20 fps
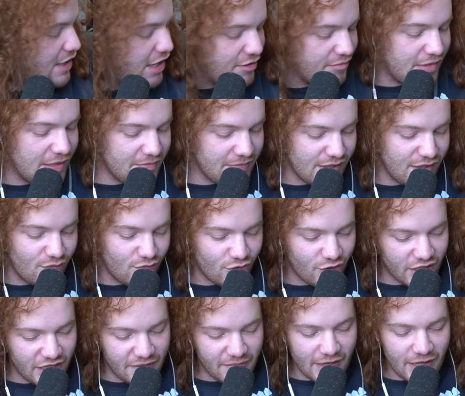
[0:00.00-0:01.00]
around me being
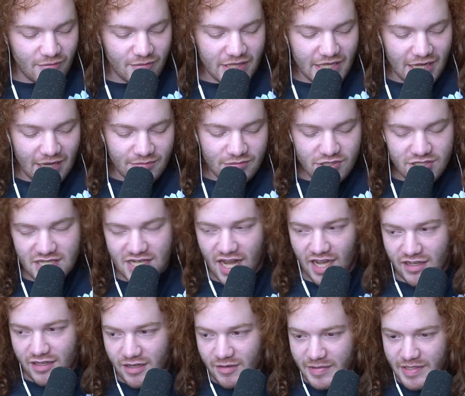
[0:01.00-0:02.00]
worried about me. I'm just
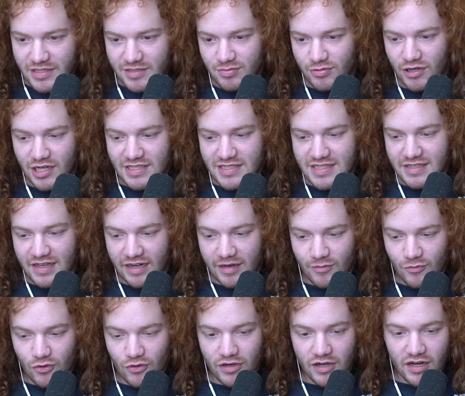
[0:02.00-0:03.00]
not gonna be depressed
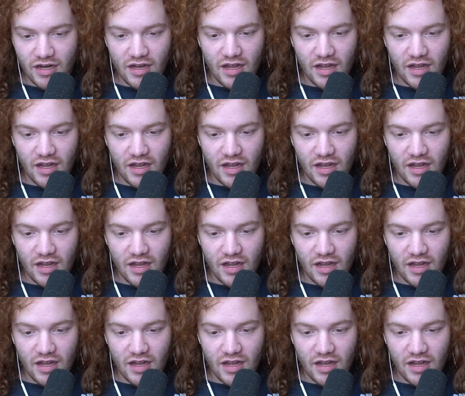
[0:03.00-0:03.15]
anymore.